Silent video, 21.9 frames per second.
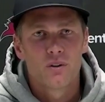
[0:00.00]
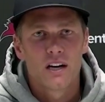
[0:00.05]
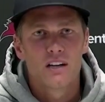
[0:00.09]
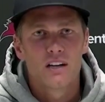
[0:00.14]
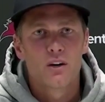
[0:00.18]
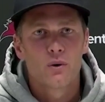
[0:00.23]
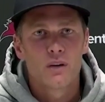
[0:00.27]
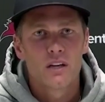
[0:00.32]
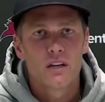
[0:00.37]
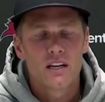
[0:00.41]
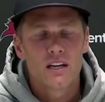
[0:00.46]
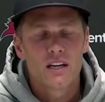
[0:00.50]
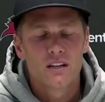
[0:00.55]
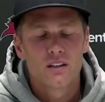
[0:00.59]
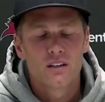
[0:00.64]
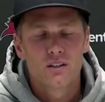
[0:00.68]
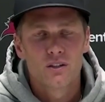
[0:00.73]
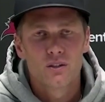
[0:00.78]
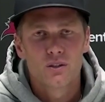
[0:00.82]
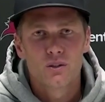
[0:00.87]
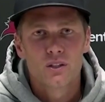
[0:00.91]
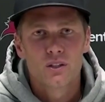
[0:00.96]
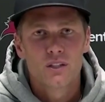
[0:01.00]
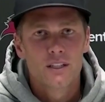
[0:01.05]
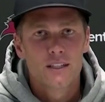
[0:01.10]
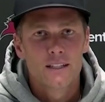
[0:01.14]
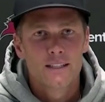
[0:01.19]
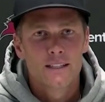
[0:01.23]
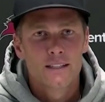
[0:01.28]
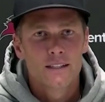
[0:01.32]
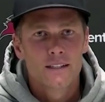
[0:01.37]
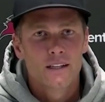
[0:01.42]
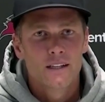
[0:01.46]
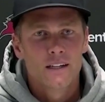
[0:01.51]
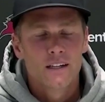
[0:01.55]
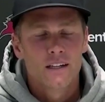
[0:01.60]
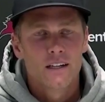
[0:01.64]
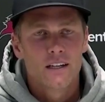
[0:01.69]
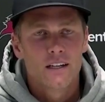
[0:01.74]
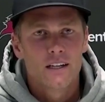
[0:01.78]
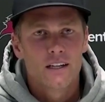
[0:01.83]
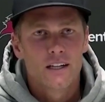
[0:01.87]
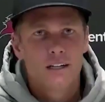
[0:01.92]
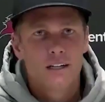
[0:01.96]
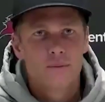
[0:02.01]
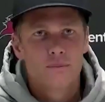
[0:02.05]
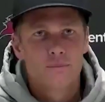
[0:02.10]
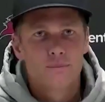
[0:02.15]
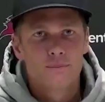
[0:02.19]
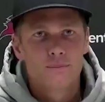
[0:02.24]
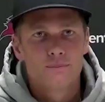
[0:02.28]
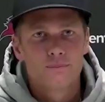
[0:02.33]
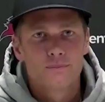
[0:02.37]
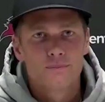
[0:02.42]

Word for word: i know what he can do um,